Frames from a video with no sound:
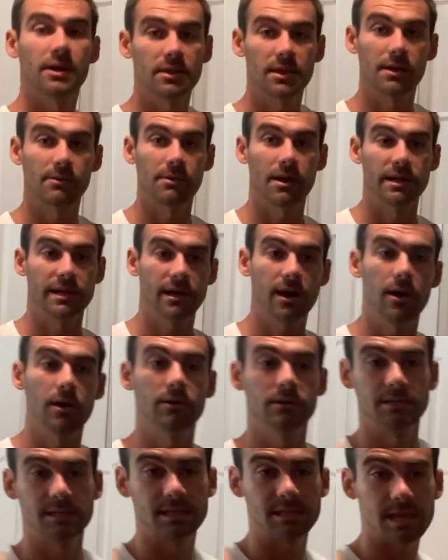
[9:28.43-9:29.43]
are they running? Oh,
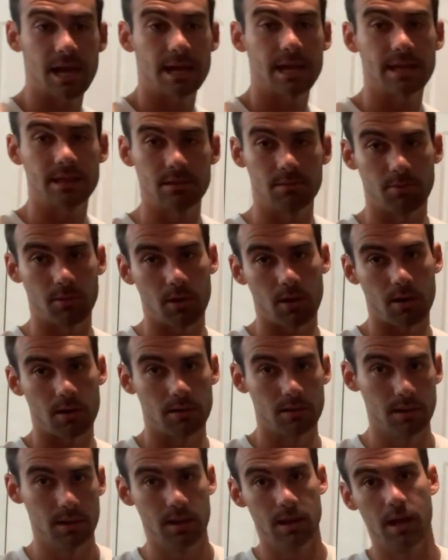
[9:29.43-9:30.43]
is this guy getting the
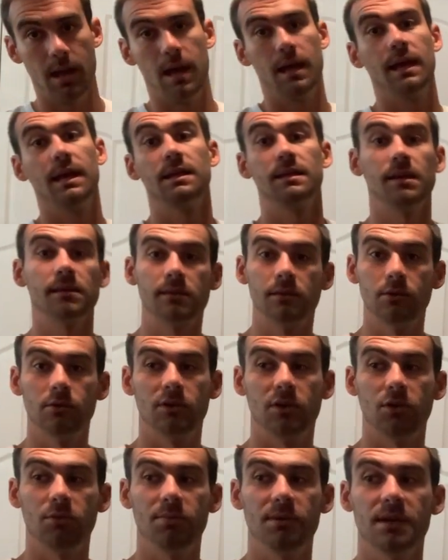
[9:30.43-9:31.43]
ball? Is it 2
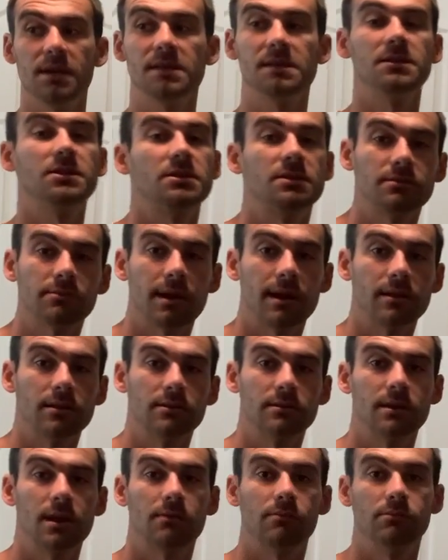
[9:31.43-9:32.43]
QB? Is it just a
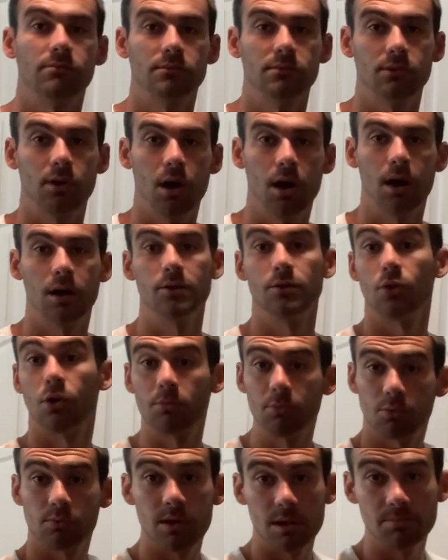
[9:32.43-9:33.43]
regular
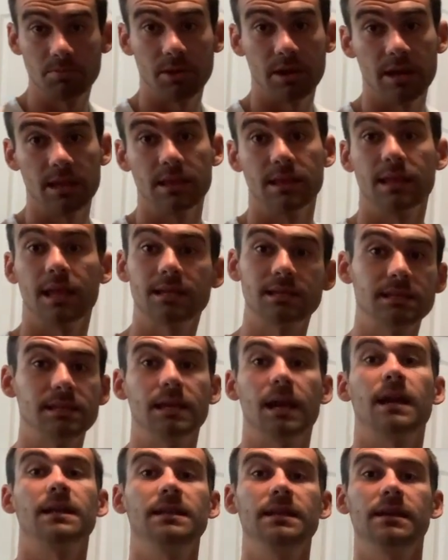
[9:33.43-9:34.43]
normal run play? That's the
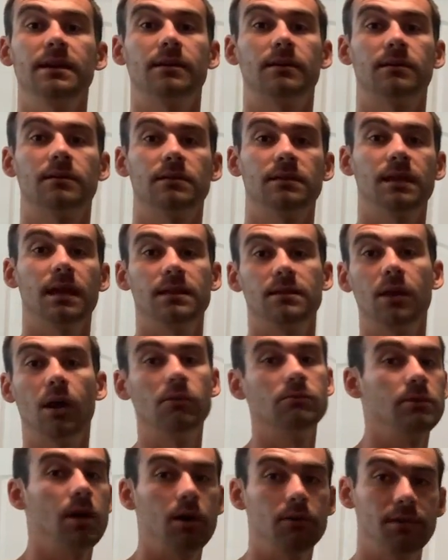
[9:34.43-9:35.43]
idea. They
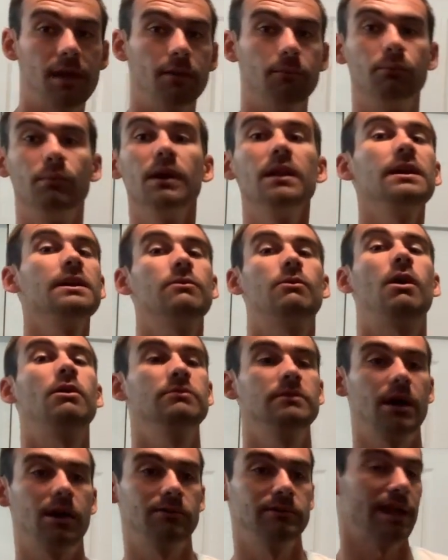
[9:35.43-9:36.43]
don't know. They really won't
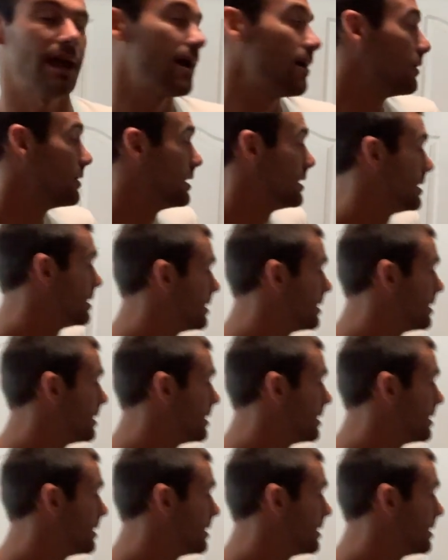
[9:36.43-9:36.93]
know now